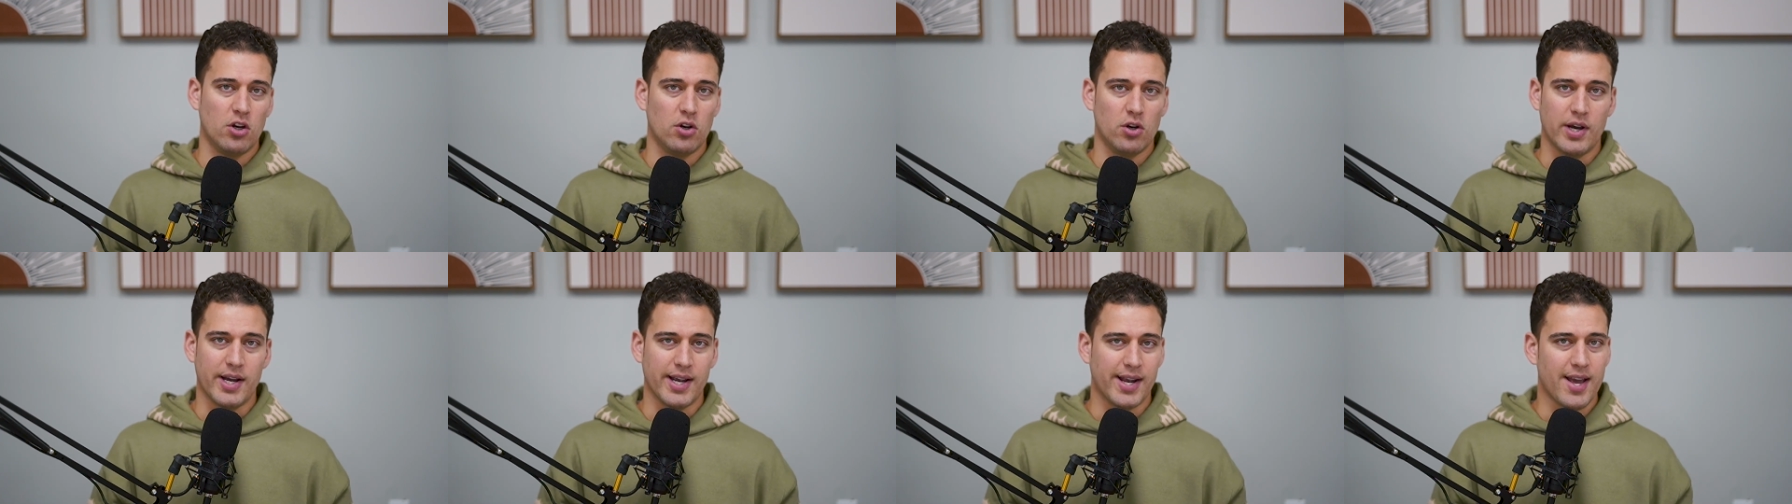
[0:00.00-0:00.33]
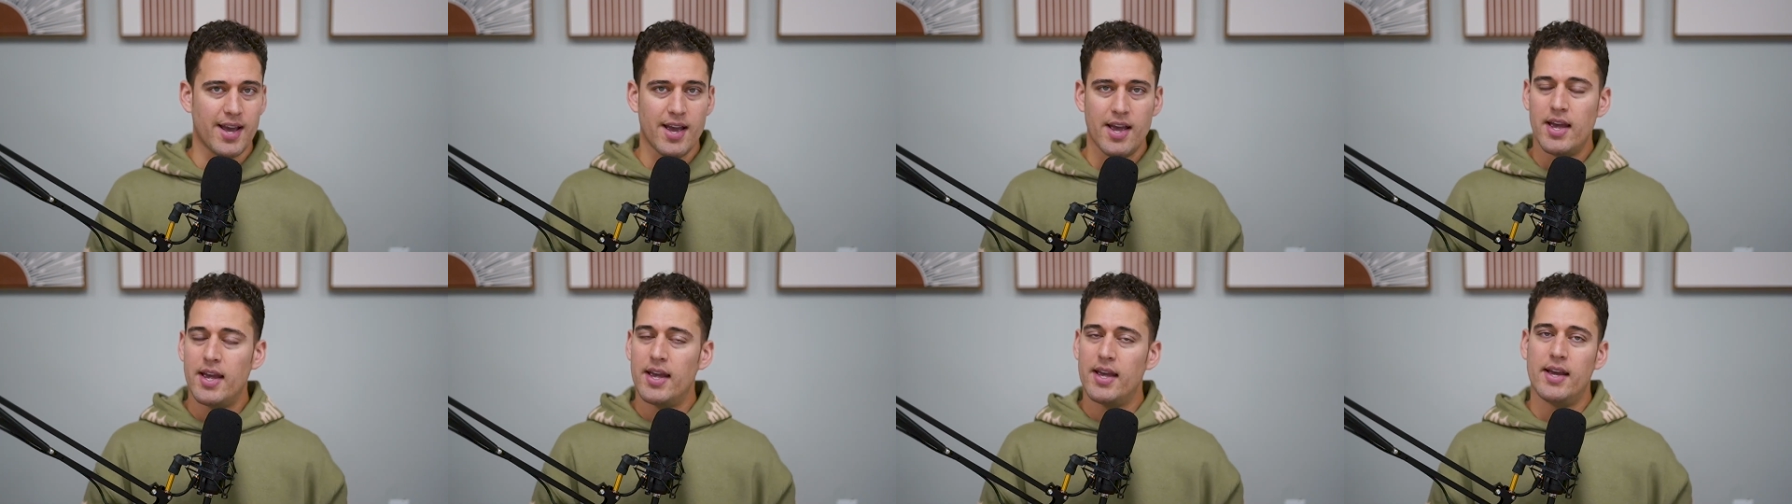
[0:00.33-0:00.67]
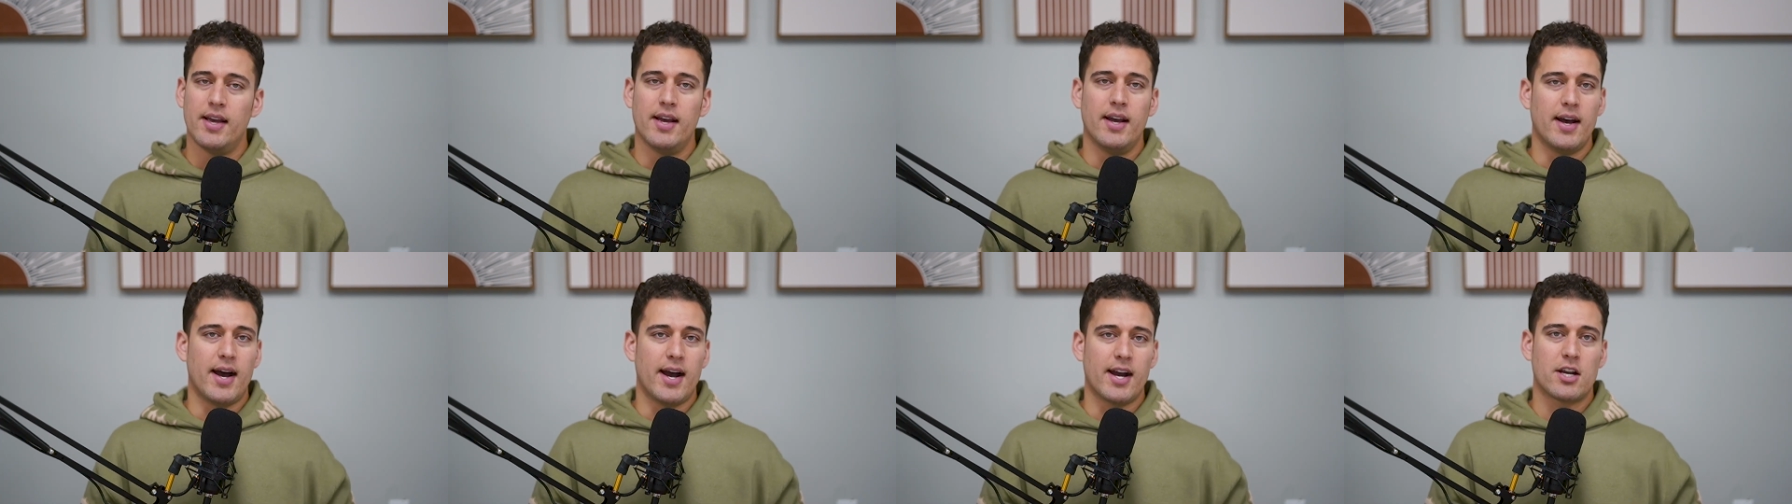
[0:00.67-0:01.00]
Like,
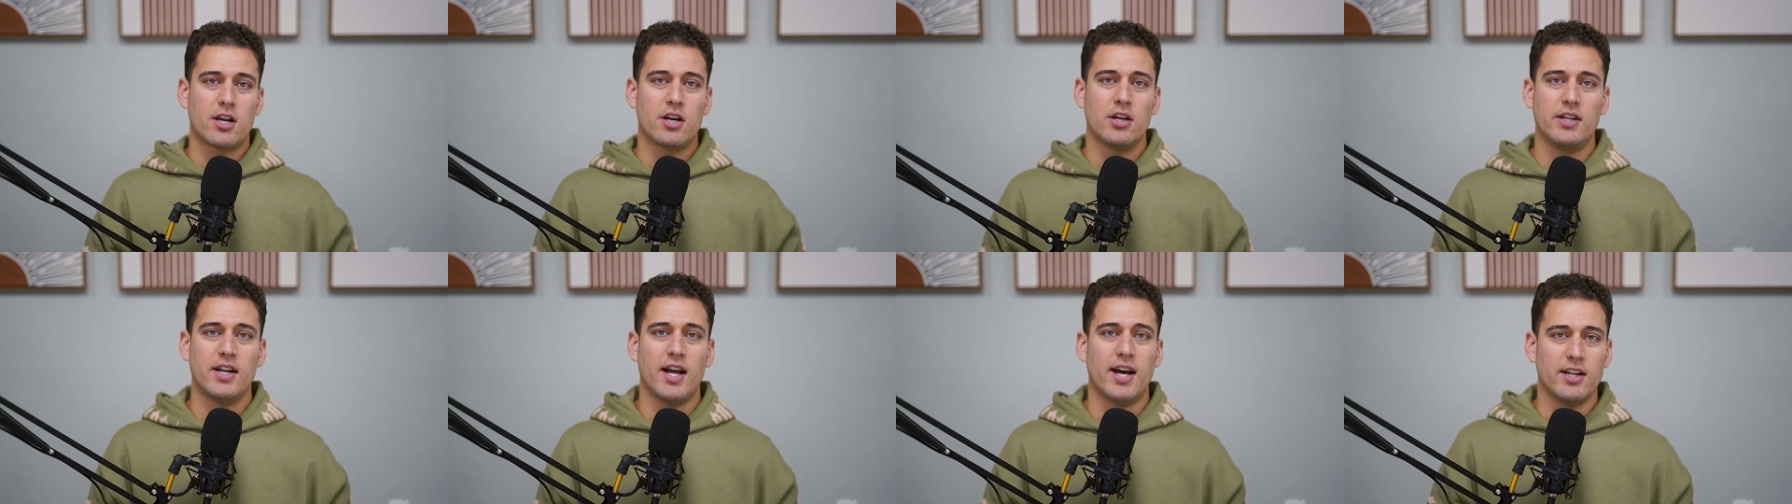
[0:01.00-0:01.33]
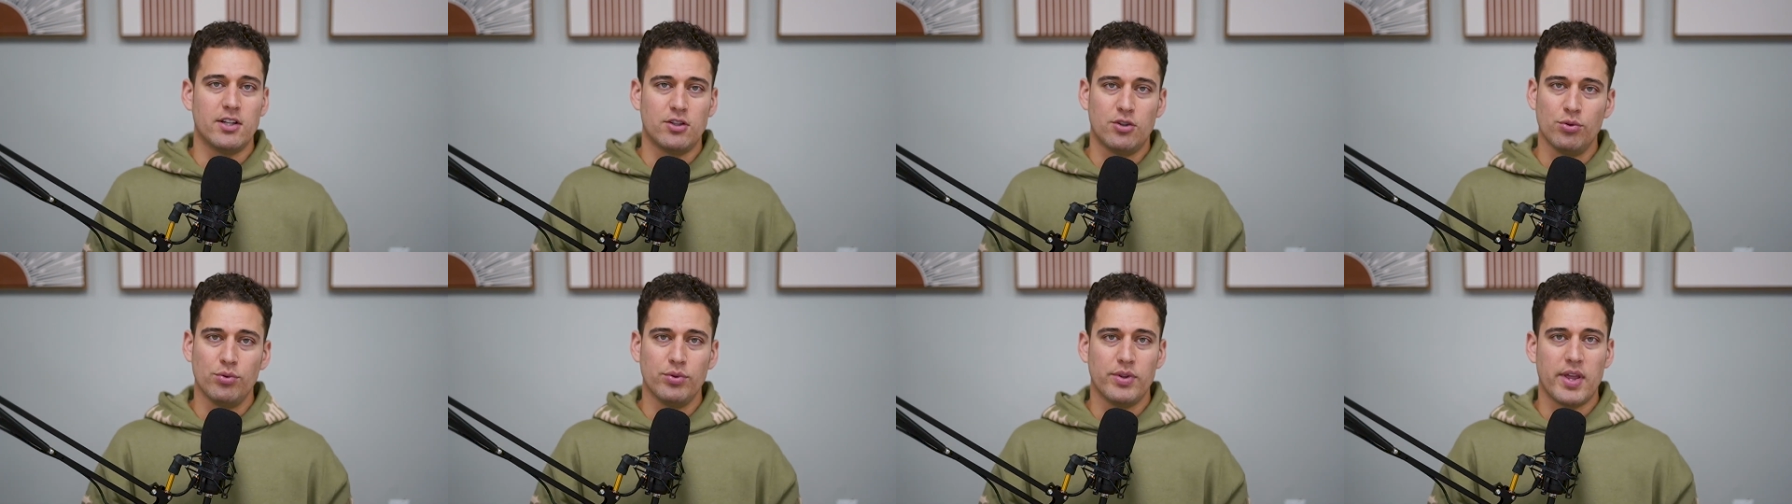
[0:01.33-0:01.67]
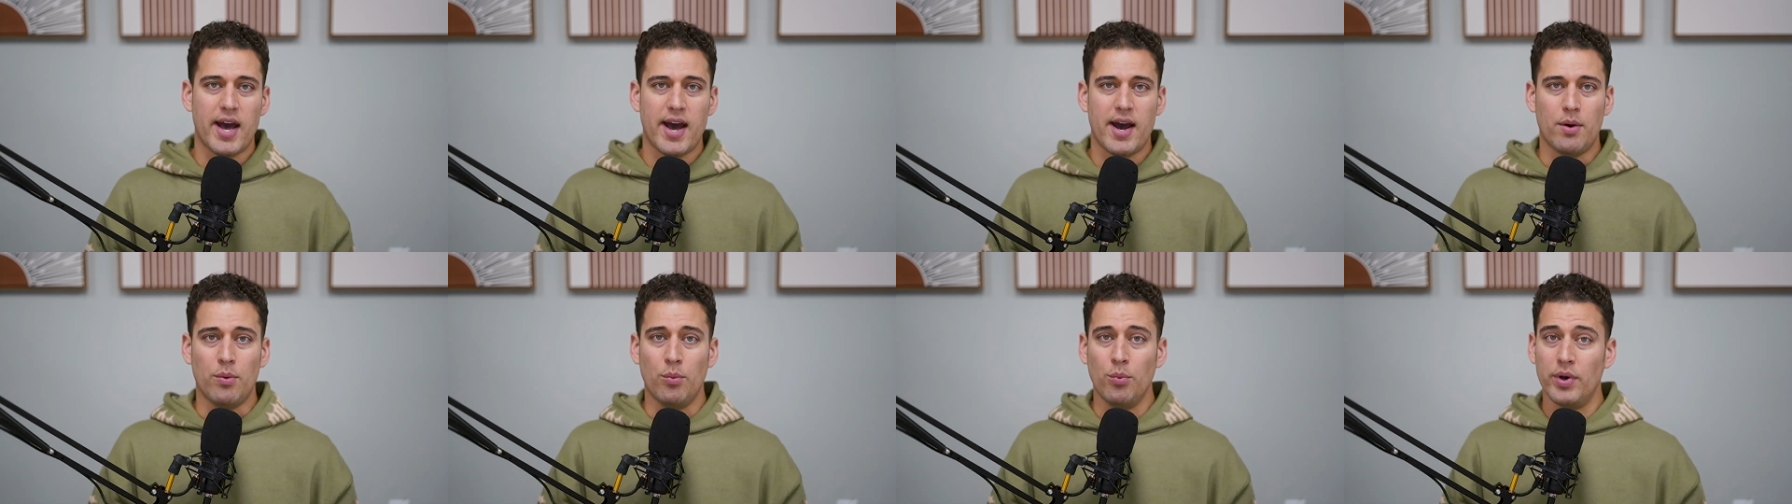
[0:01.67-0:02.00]
I could not do
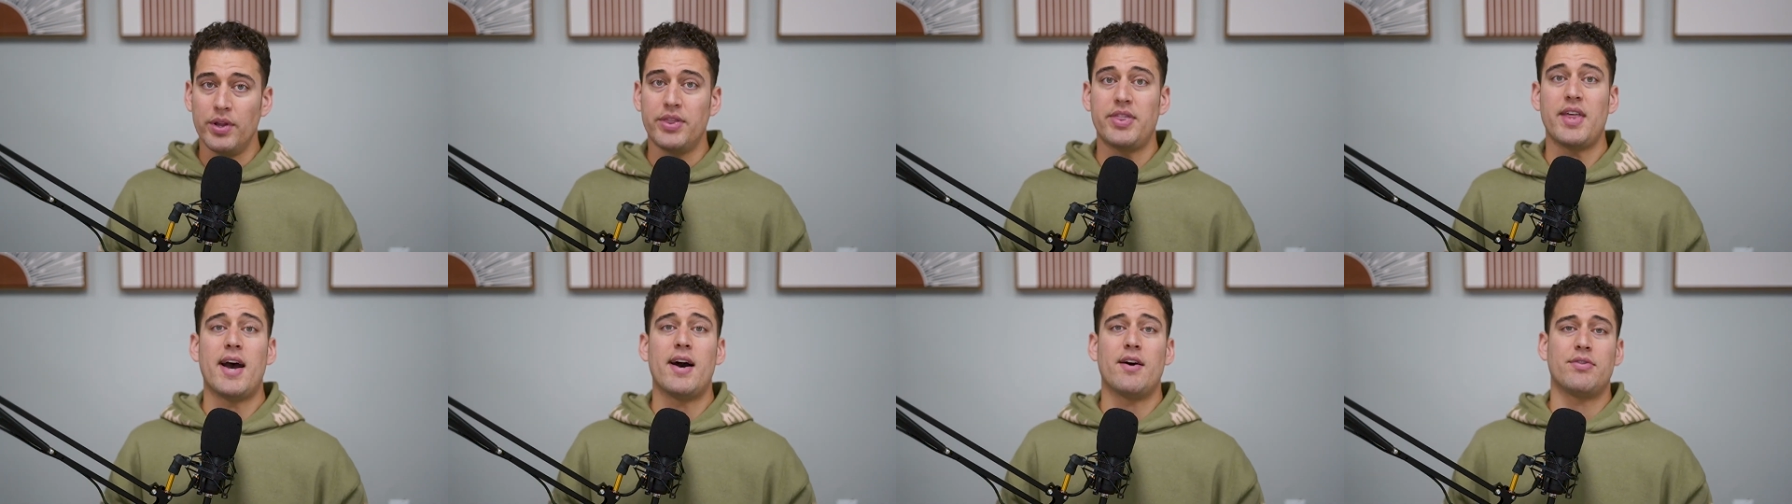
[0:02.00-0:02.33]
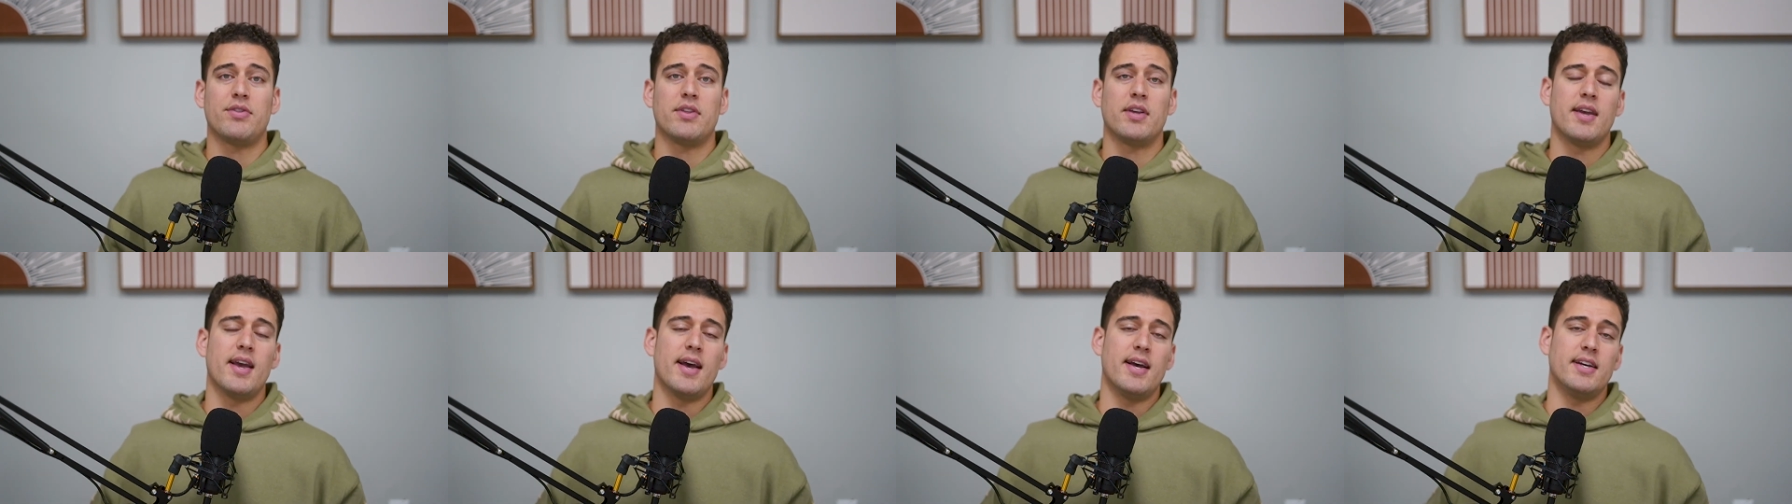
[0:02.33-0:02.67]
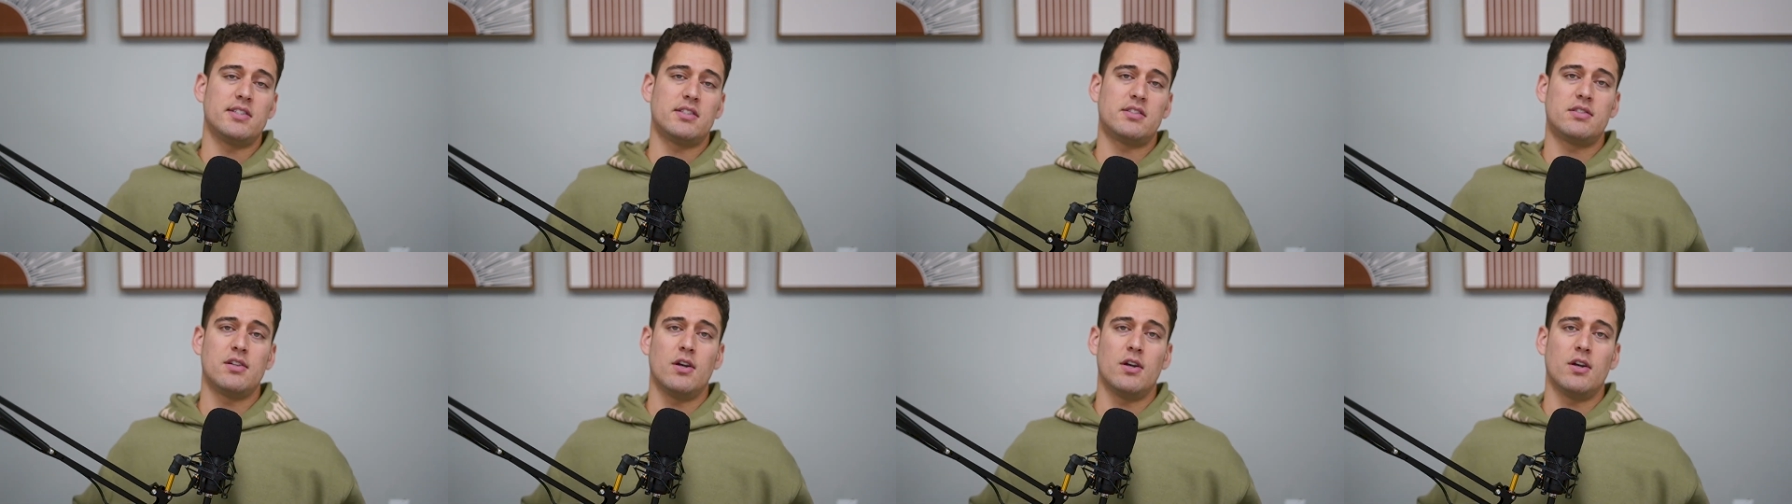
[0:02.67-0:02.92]
that without the guests.